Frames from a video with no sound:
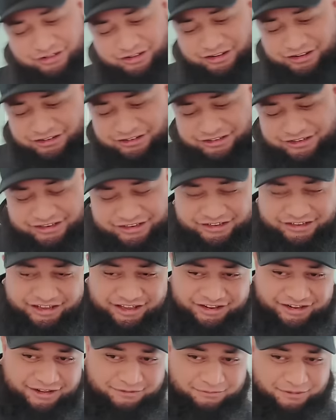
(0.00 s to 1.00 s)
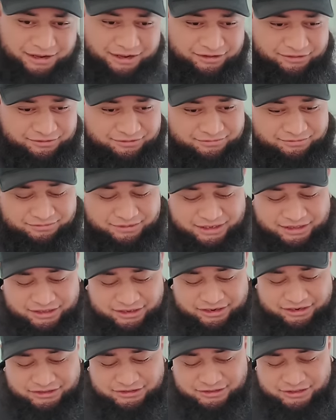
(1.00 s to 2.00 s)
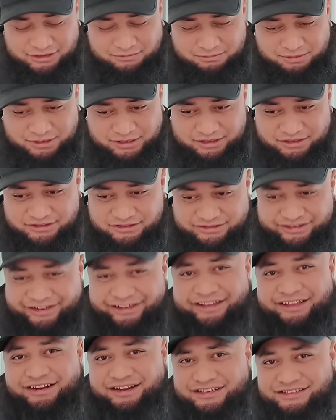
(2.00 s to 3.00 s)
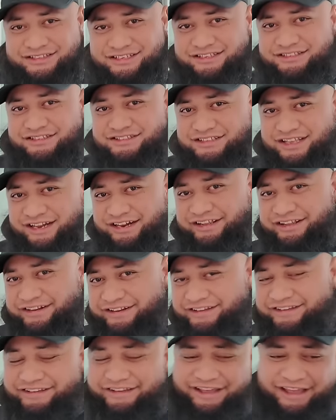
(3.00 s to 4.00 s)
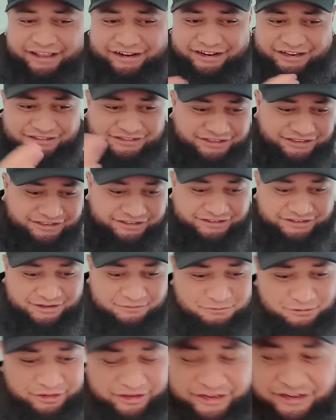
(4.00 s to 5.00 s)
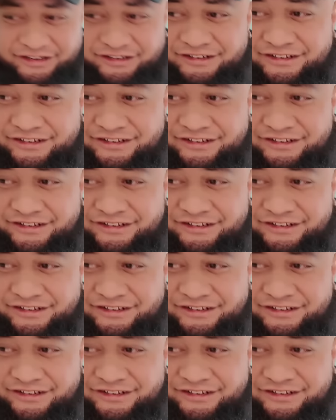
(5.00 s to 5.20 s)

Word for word: right? And yeah. then my, own, my dinner's gonna be chicken and Caesar salad, and that's it. No more eating.